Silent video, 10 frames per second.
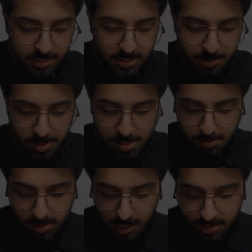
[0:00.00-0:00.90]

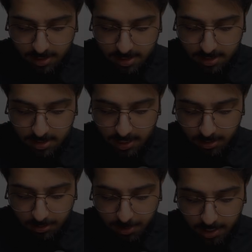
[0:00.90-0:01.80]
displacement, and this is
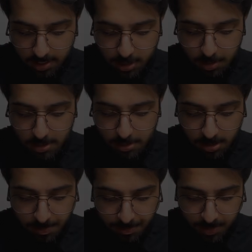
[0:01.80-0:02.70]
negative max displacement.
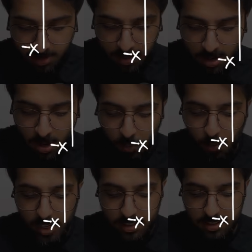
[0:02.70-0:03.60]

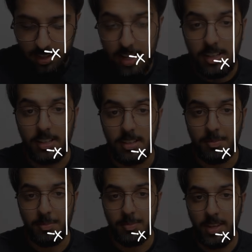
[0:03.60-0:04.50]
We are starting
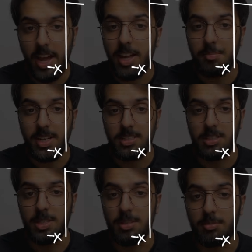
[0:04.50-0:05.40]
at max
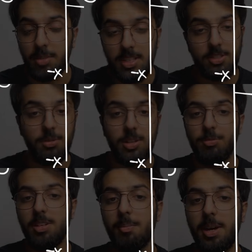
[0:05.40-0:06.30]
displacement, right? So if
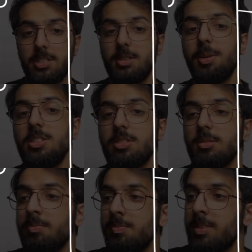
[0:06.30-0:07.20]
we imagine a
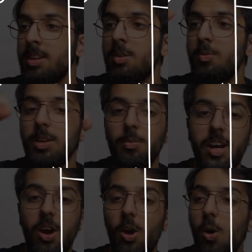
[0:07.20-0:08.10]
pendulum, where we're
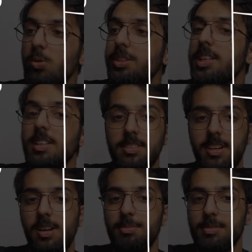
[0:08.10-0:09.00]
holding it
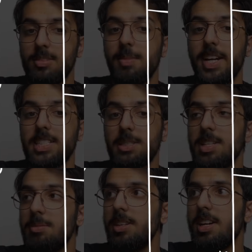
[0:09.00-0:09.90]
up to max
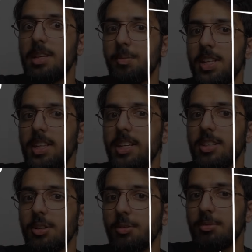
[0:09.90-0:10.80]
displacement, and then we let it
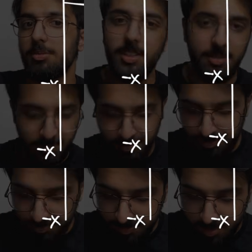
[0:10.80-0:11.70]
go, right?
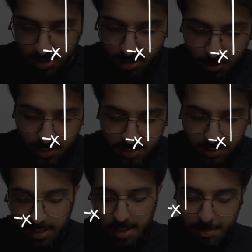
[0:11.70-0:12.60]
So we
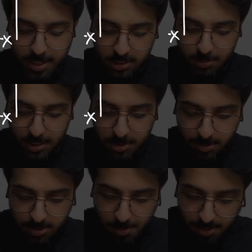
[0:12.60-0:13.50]
start at max
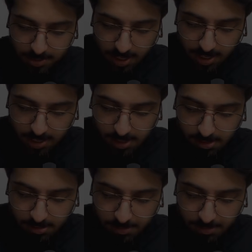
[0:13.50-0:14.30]
displacement, so we're starting here.